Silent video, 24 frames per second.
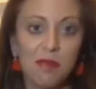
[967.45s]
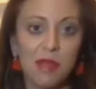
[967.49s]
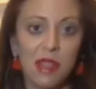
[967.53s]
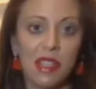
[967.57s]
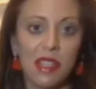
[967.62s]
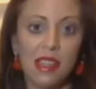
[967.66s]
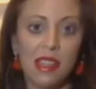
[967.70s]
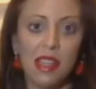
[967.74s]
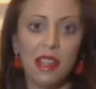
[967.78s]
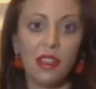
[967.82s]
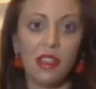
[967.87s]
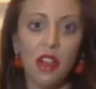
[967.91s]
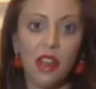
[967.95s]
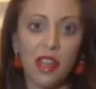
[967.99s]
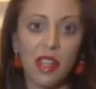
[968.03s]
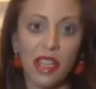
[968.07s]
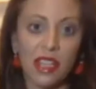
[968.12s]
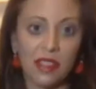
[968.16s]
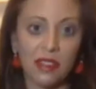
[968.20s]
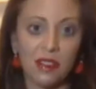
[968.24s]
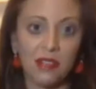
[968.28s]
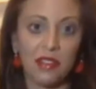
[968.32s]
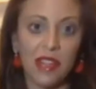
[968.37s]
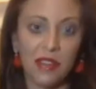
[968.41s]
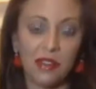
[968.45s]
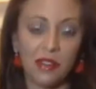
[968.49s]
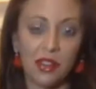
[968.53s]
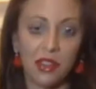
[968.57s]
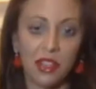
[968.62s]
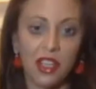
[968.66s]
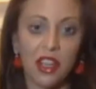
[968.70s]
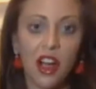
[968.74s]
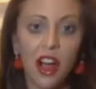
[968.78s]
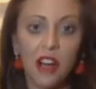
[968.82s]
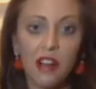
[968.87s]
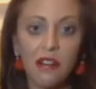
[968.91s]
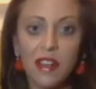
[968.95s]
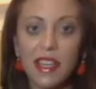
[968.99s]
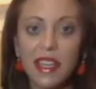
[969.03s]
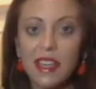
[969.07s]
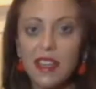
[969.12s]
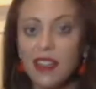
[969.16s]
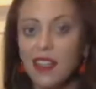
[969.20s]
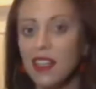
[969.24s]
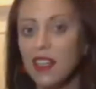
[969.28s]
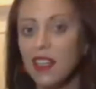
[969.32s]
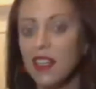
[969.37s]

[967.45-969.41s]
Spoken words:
but elongate the flavor of the coffee.